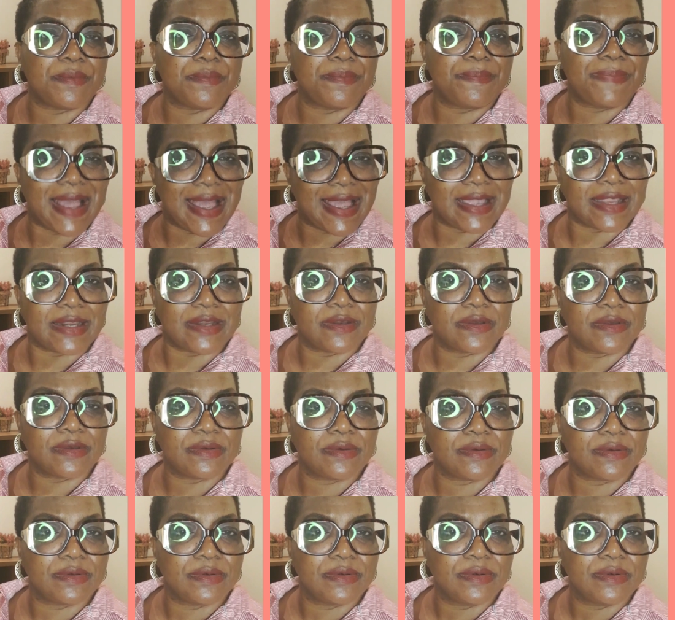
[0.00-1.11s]
pan,
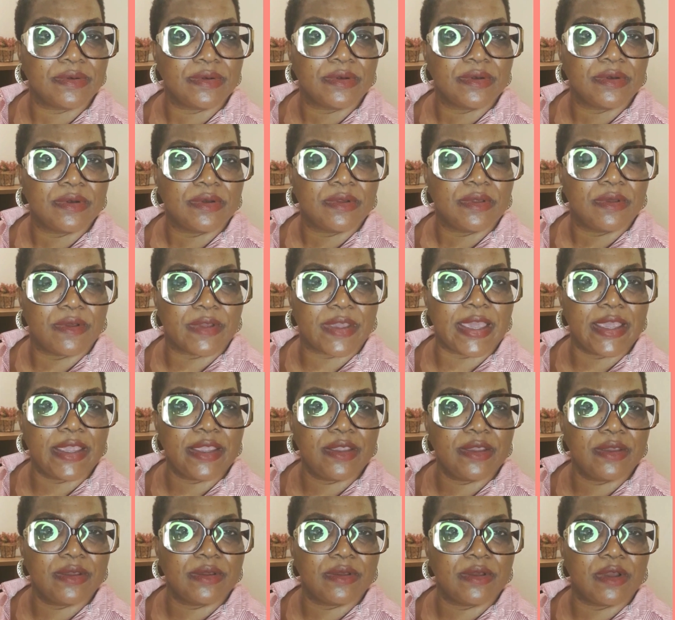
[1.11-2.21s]

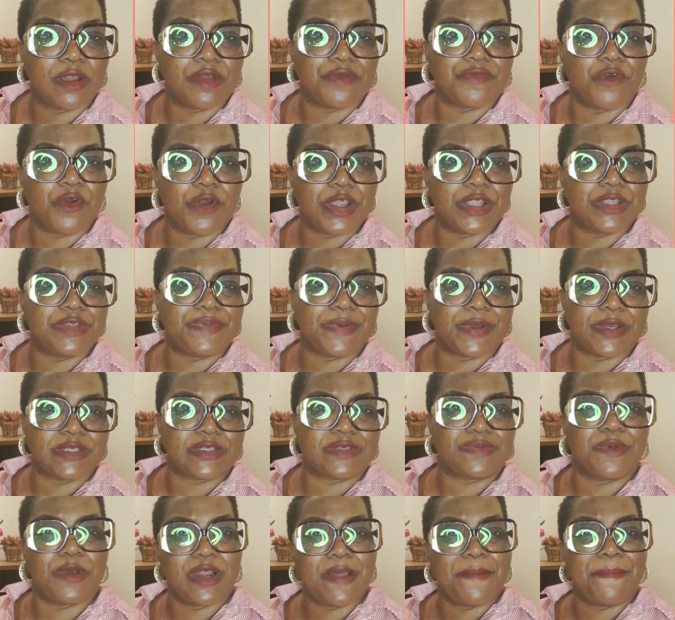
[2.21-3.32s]
okay, or a 4-inch, a
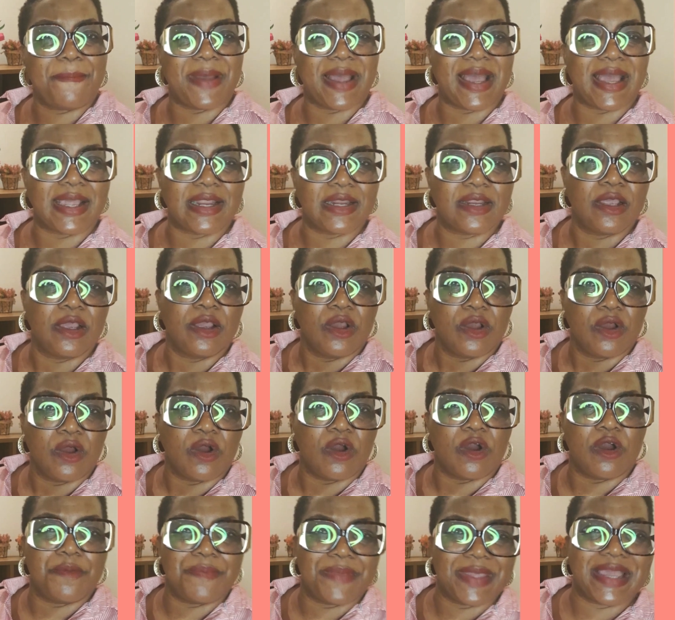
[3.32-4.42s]
smaller pan
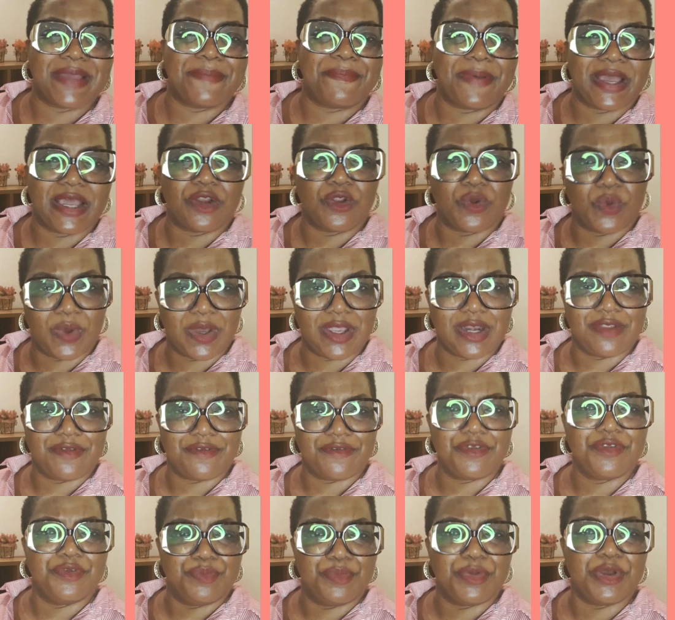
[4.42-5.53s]
or a bigger pan or
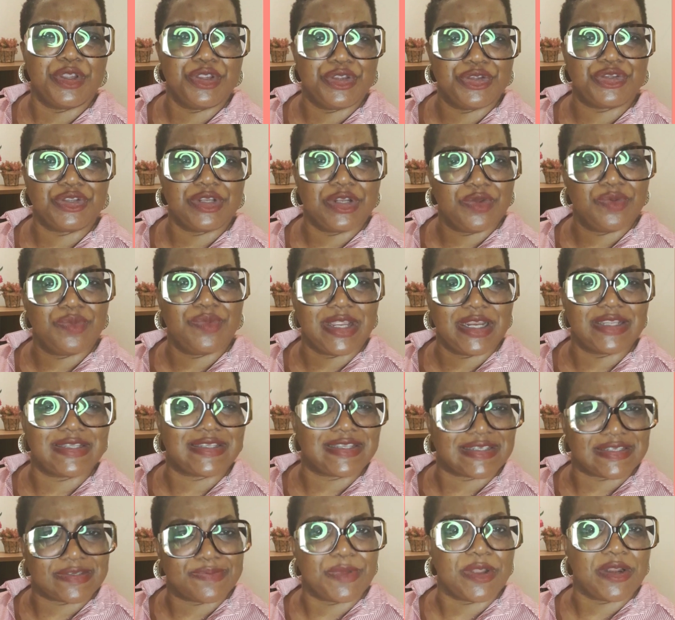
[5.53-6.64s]
whatever. But usually when it's
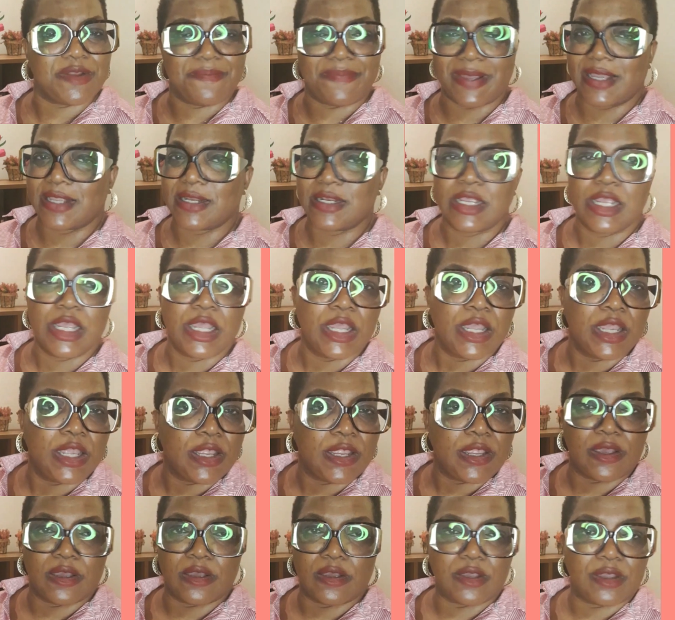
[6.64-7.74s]
a smaller pan,
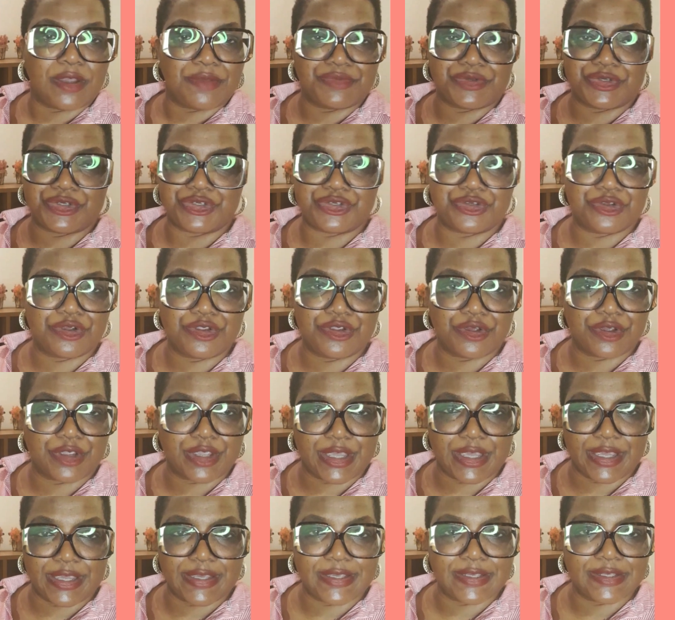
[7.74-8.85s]
I'm sure your
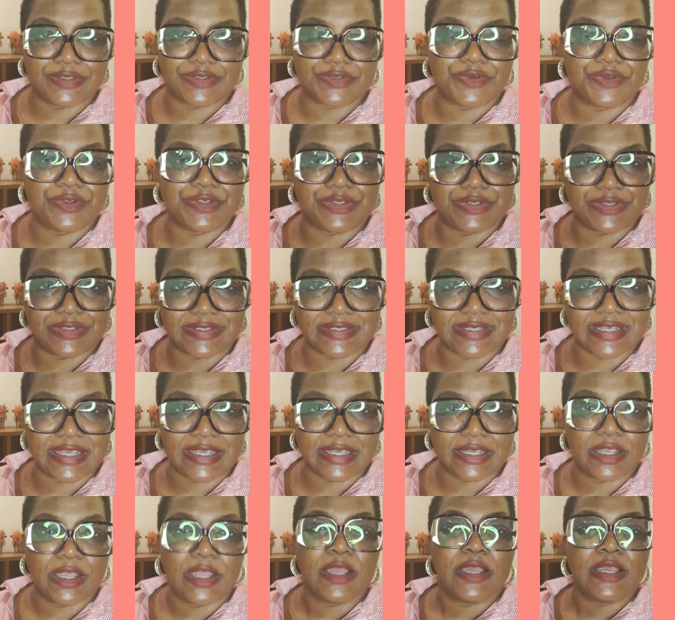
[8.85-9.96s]
cake is going to sink.
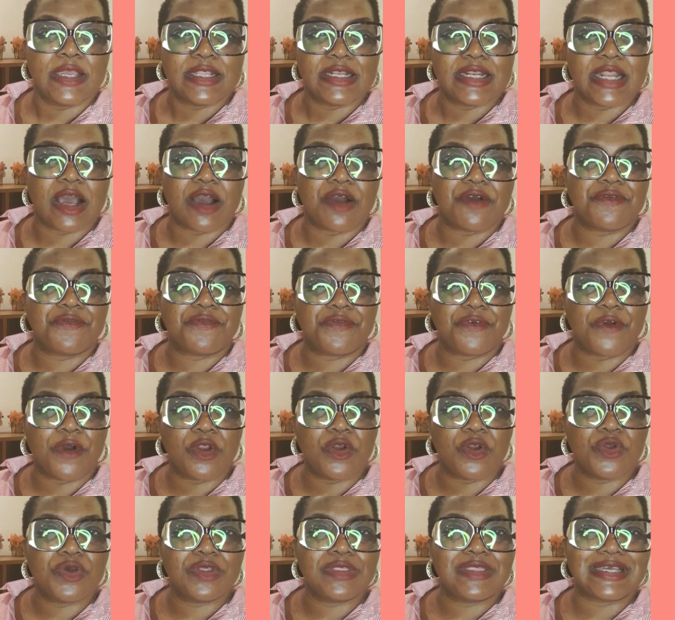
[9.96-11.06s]
Now
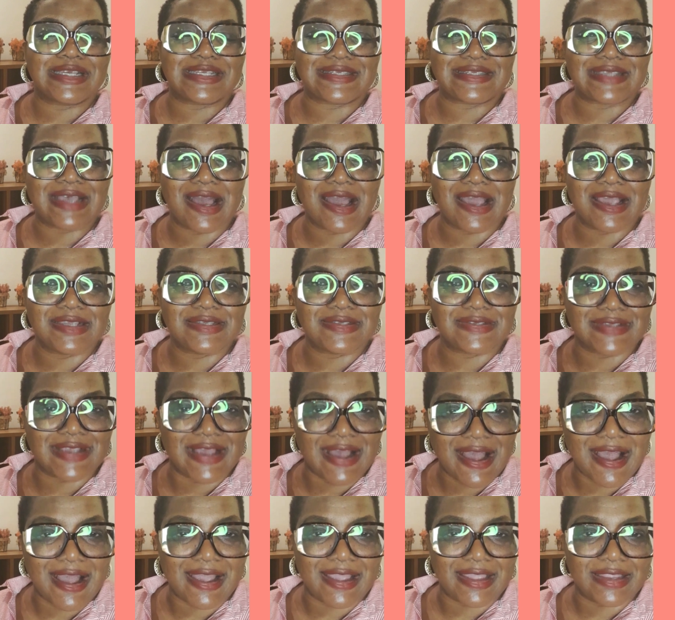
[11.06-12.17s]
follow the size
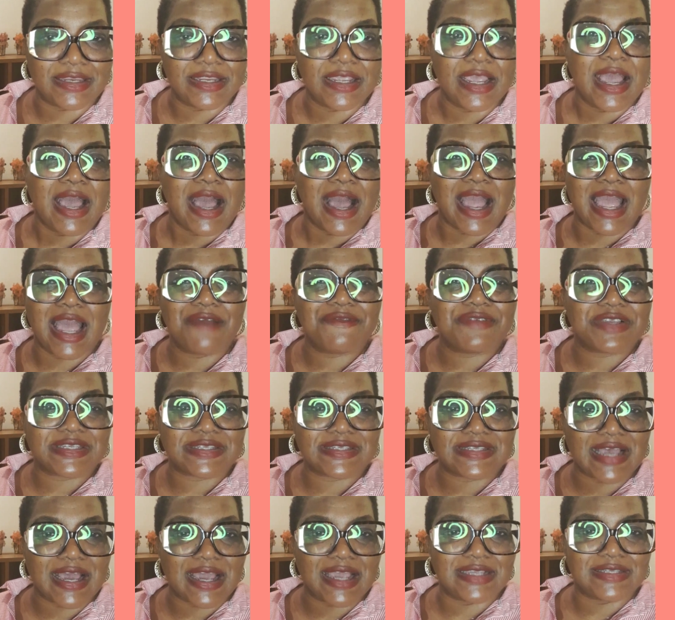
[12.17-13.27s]
guide. I have a
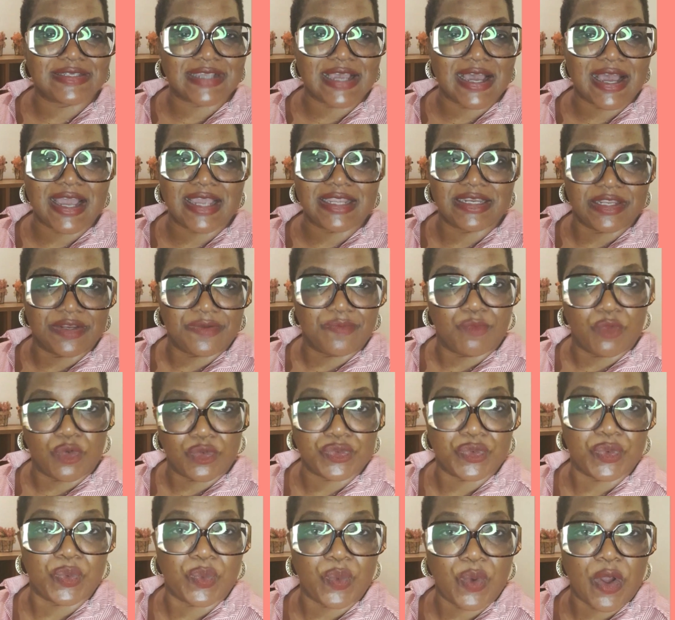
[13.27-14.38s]
size guide in
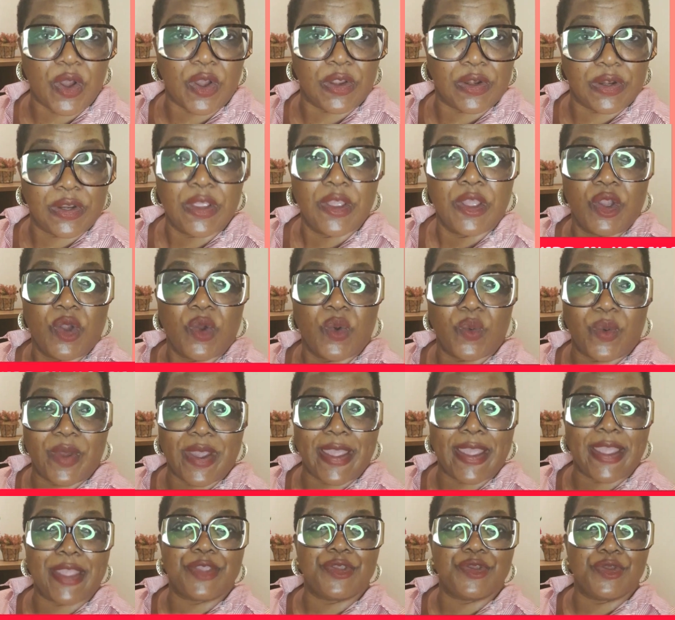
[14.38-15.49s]
Module 1
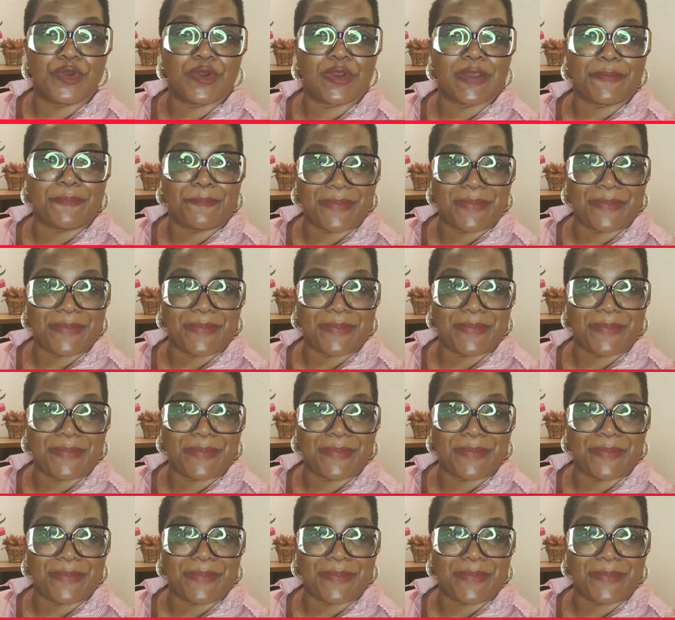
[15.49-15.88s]
where the